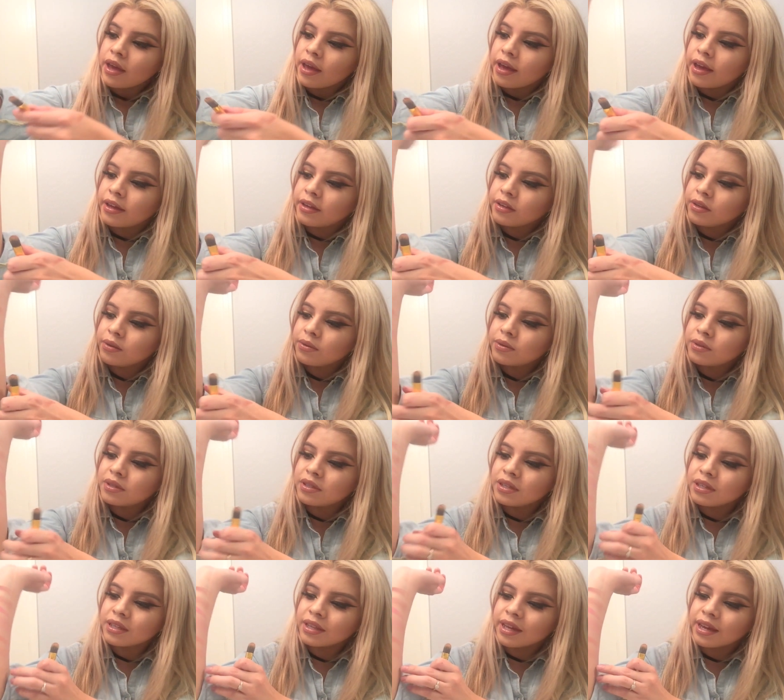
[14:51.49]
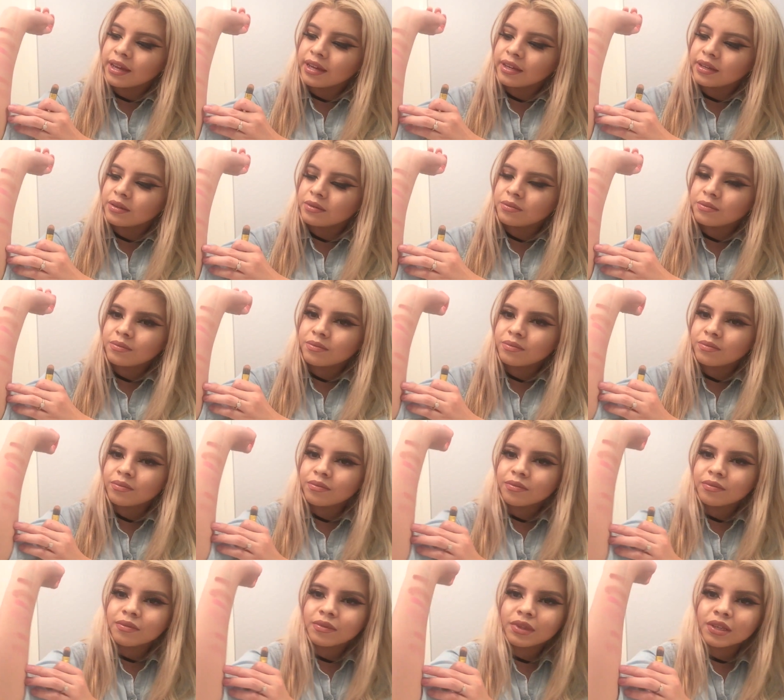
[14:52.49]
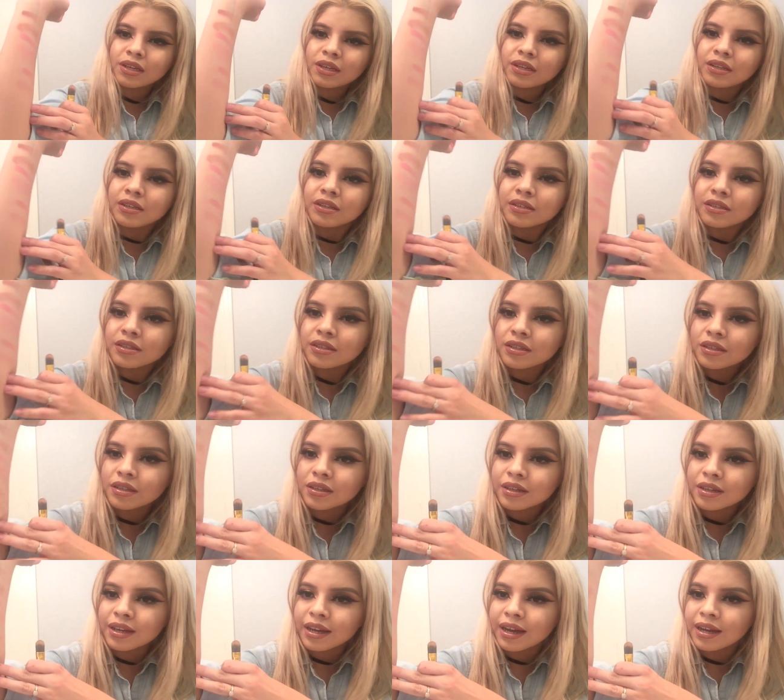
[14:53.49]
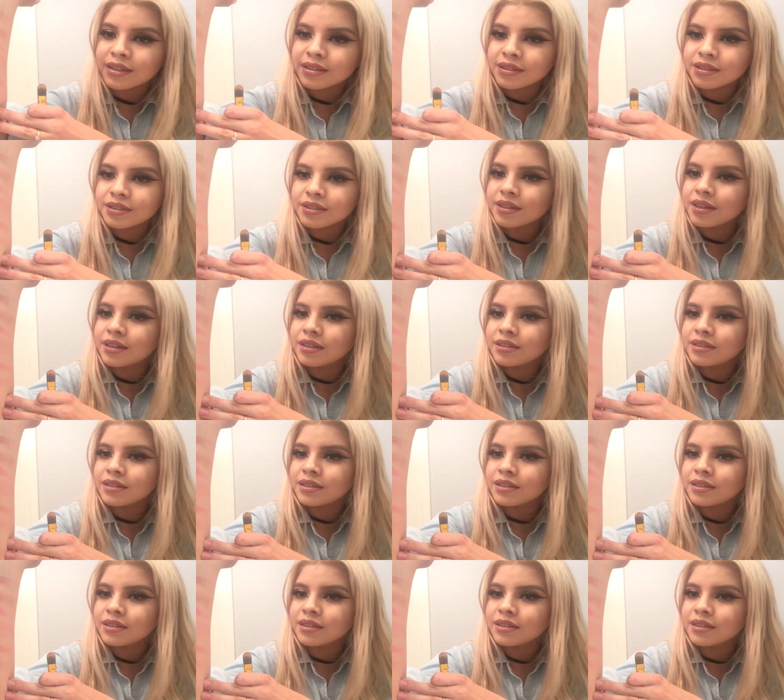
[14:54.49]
And you see, like, it doesn't look as intense.